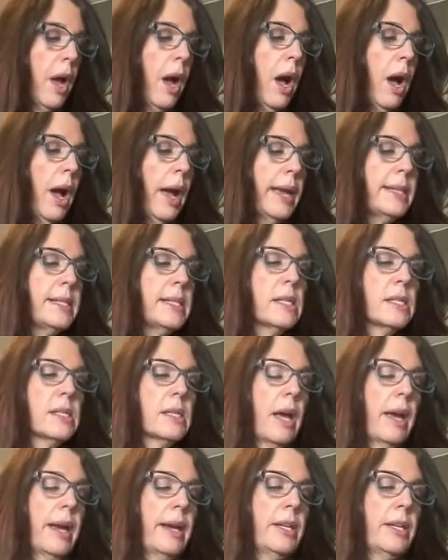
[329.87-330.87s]
I
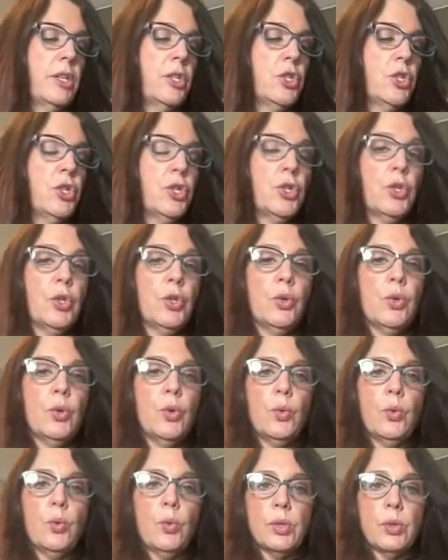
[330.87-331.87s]
decided
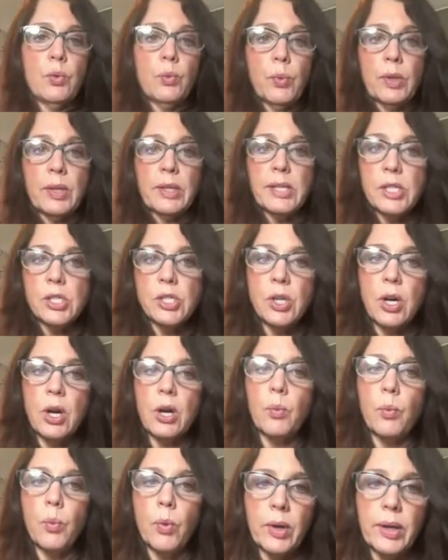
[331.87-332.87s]
to really
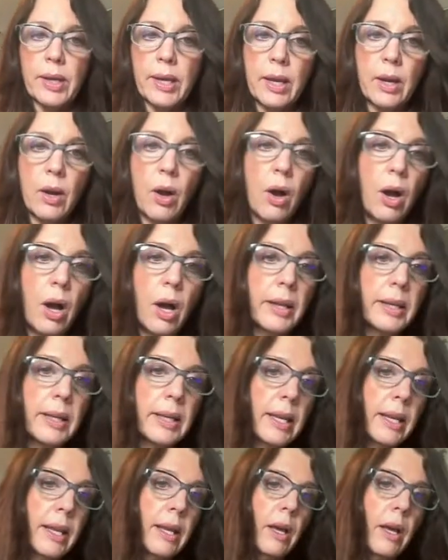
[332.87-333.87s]
start working on
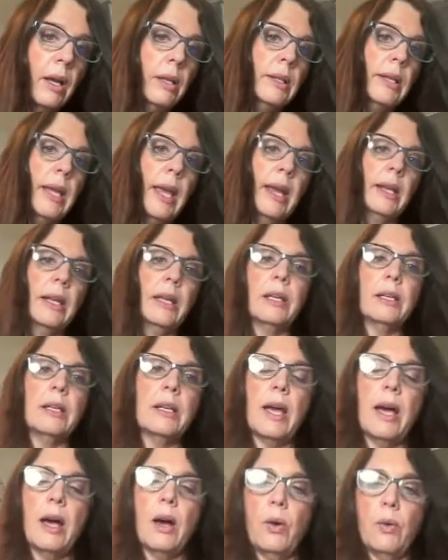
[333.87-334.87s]
getting ungated.
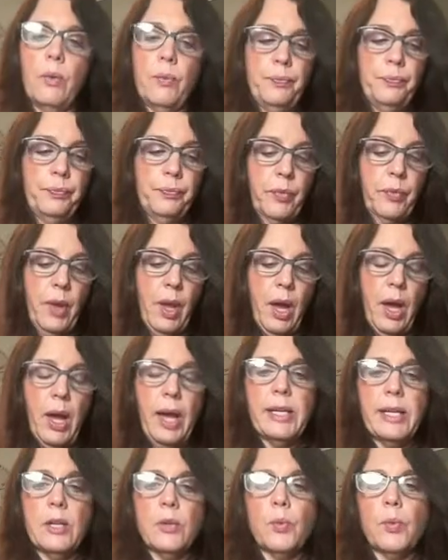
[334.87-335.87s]
Now,
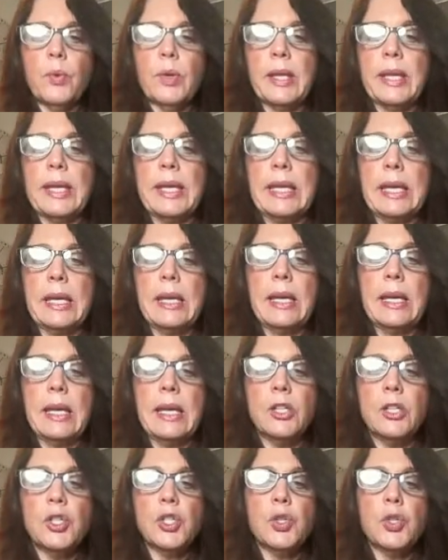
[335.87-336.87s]
I didn't really get
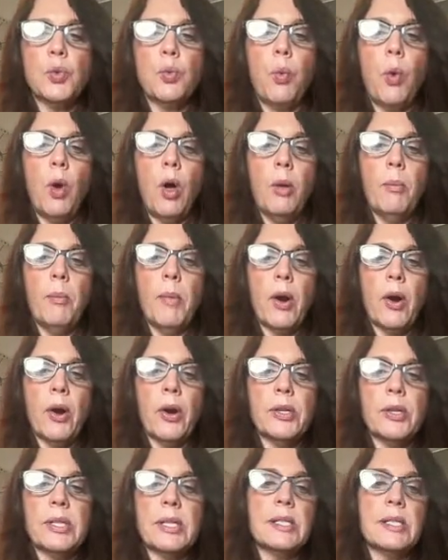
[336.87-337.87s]
into
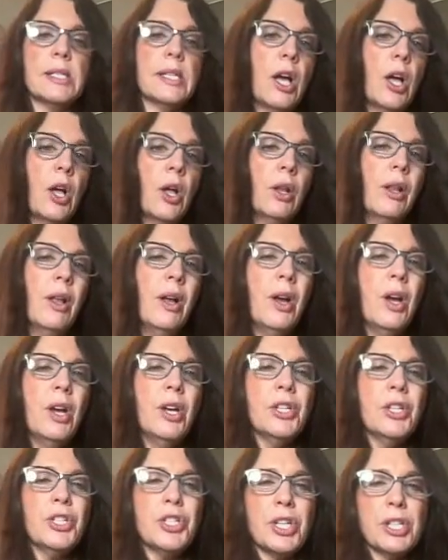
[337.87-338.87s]
Walmart until
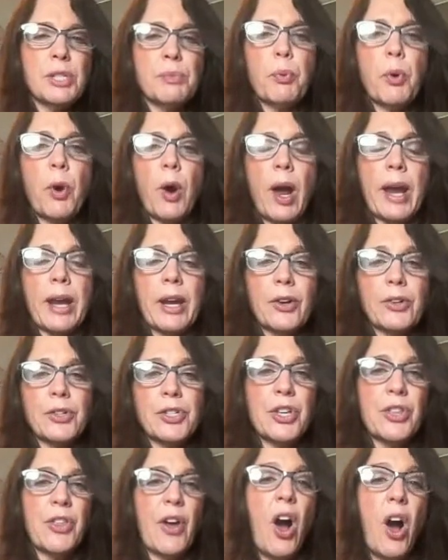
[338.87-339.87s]
just prior
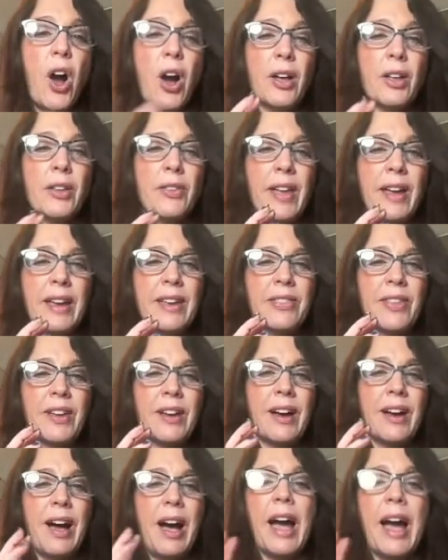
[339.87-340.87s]
to the
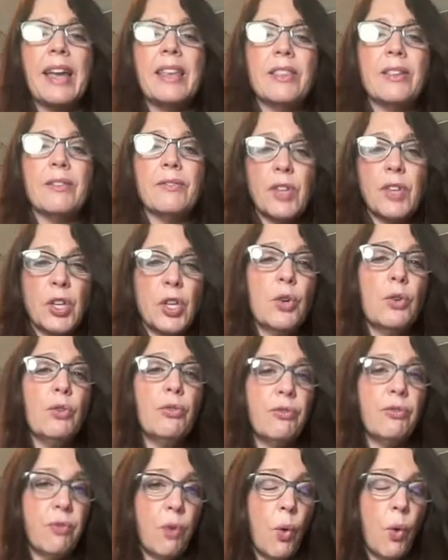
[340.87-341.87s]
height of
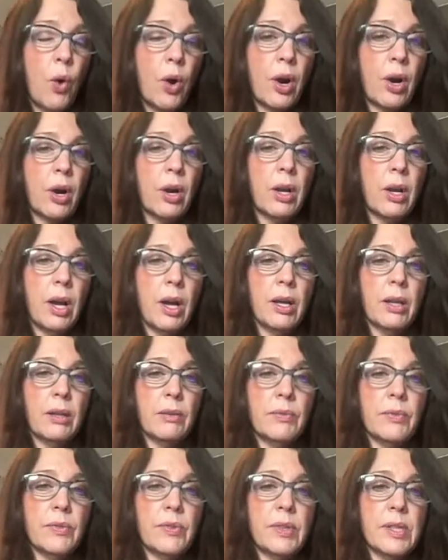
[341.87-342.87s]

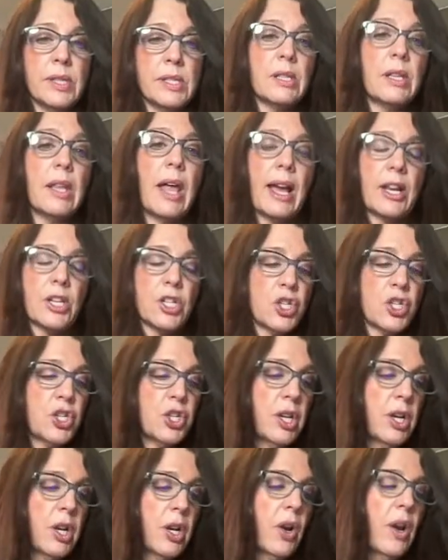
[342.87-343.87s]
Q4 this last
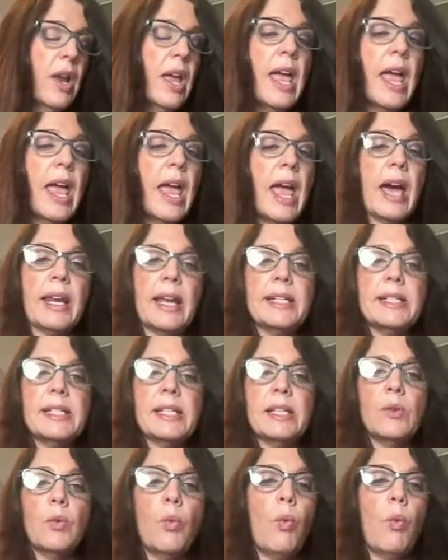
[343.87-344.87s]
year, and I
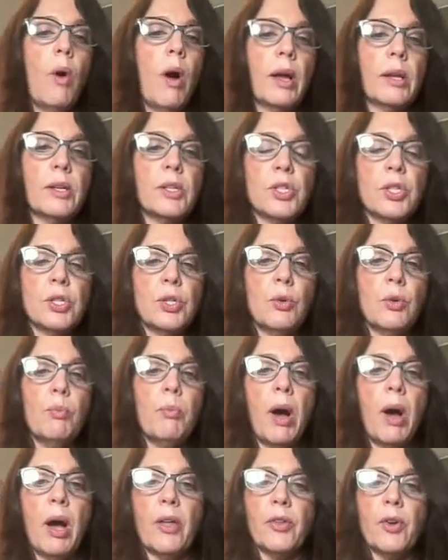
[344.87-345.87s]
didn't want to
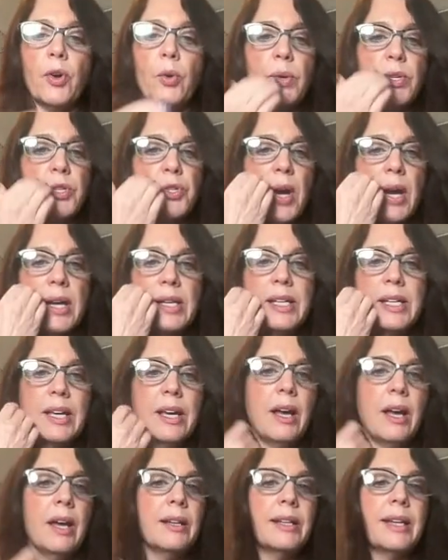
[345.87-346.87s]
bother with trying to
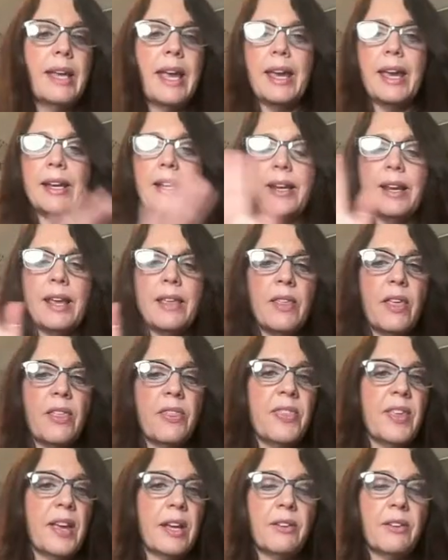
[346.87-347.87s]
get ungated in the
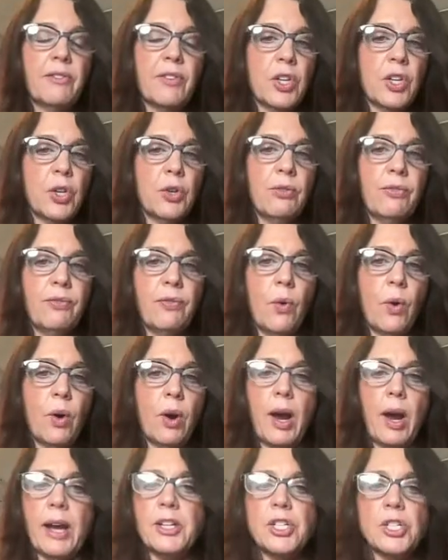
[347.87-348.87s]
thick of
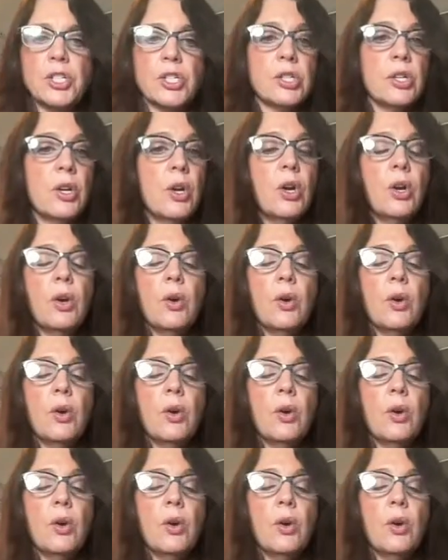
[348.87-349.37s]
Q4. I just